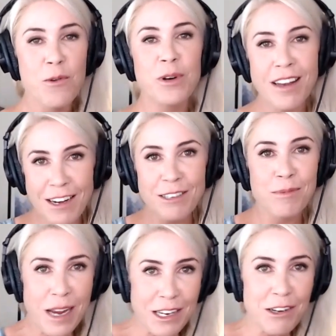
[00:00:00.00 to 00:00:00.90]
We'd like to
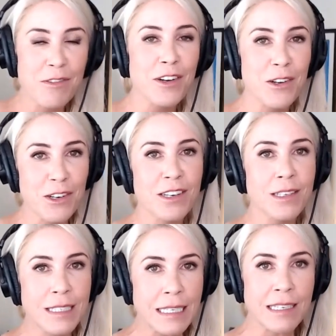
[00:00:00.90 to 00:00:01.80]
pay you for your
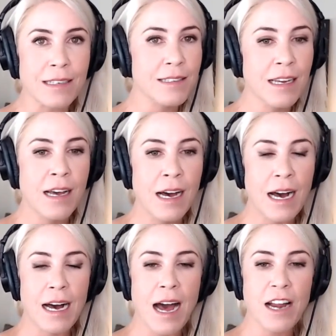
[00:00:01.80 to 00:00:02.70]
good deed.
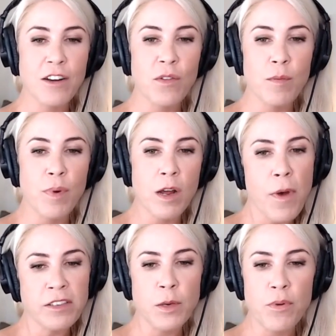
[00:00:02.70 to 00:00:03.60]
Uh, I know that bug
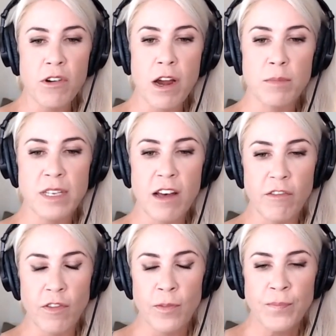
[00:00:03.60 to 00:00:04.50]
bounty programs
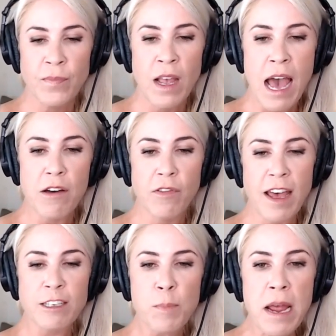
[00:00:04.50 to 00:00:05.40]
have have
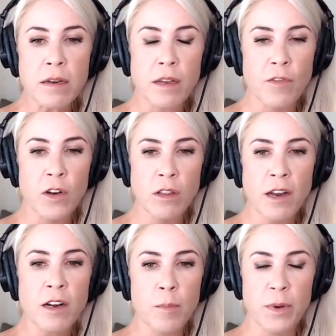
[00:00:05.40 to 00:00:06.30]
expanded for a
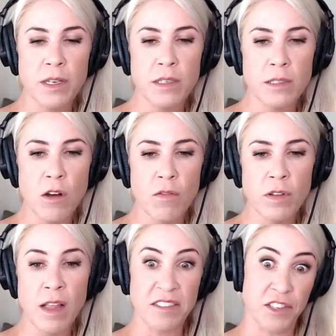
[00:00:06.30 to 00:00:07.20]
lot of companies over
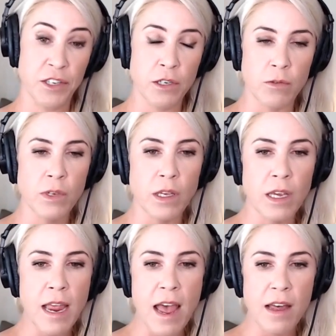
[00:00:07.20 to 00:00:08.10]
the last year
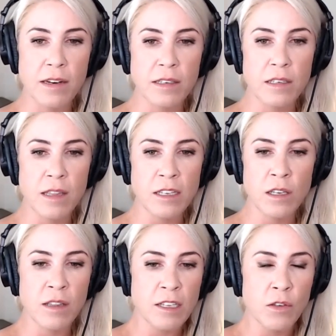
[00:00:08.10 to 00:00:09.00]
really and that's
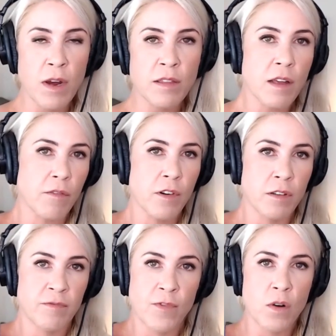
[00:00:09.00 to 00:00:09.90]
that's a great thing
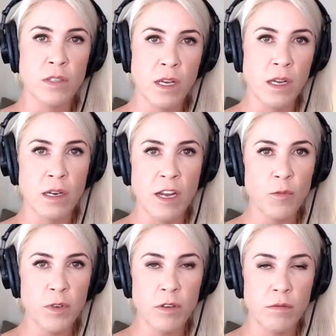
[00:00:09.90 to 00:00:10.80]
for folks that can
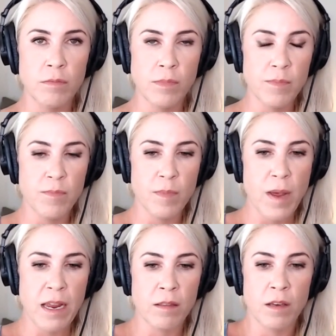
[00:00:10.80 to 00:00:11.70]
help you uh,
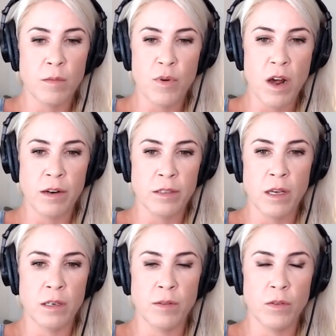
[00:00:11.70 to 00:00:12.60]
make the products
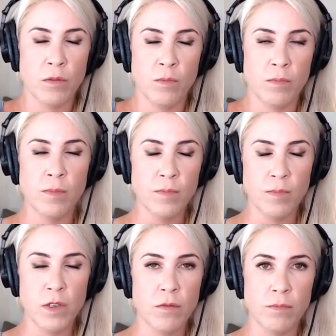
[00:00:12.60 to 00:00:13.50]
that you
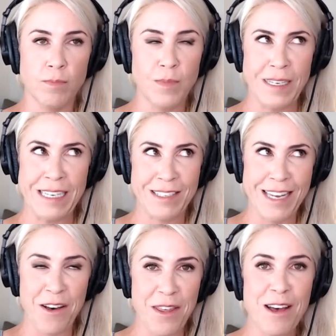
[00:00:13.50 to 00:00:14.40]
you
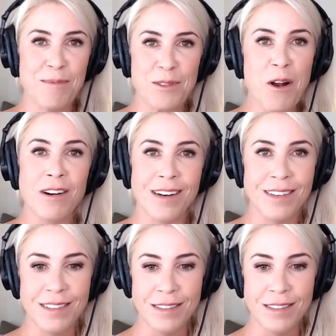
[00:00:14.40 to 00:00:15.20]
sell them stronger